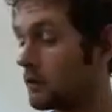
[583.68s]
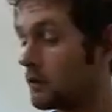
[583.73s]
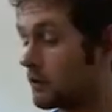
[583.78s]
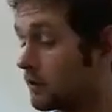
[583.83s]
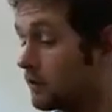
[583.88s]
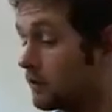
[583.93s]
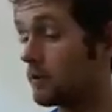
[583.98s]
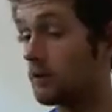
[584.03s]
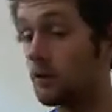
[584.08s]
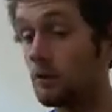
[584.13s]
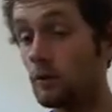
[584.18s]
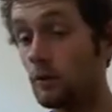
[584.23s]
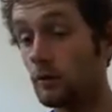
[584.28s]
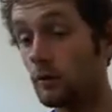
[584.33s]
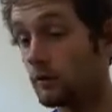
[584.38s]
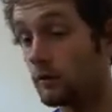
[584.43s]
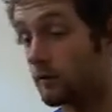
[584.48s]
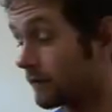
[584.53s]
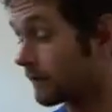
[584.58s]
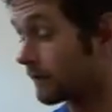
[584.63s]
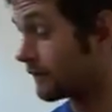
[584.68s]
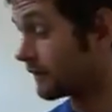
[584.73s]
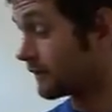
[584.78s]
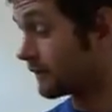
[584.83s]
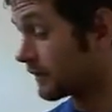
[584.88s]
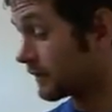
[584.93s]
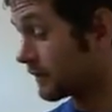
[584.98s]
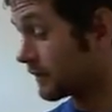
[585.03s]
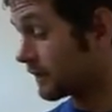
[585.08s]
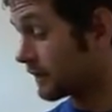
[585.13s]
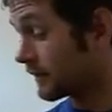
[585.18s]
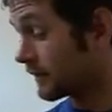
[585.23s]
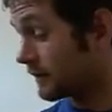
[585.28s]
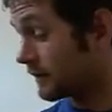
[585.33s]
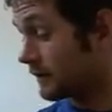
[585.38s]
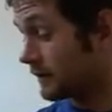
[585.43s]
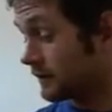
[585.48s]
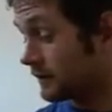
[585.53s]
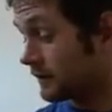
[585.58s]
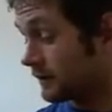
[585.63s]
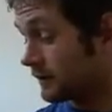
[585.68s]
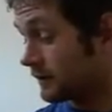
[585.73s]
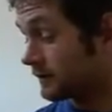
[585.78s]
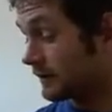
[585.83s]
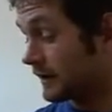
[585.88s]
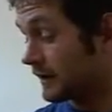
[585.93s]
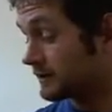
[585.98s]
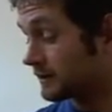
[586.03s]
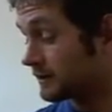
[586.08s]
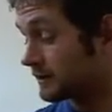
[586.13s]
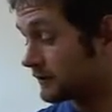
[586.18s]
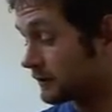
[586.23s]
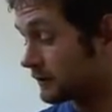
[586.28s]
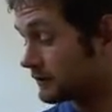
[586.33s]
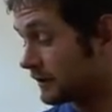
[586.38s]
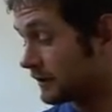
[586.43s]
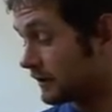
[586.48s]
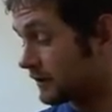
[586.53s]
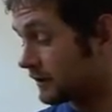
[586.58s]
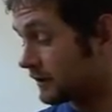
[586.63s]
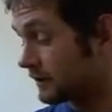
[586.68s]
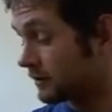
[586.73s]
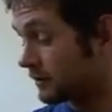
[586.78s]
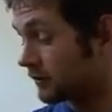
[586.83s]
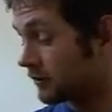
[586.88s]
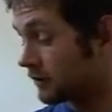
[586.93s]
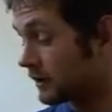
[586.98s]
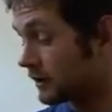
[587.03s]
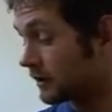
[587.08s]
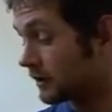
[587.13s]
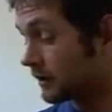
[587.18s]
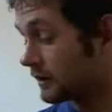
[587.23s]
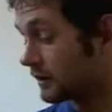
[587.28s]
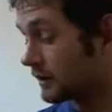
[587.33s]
Cool. So that's it for today 3.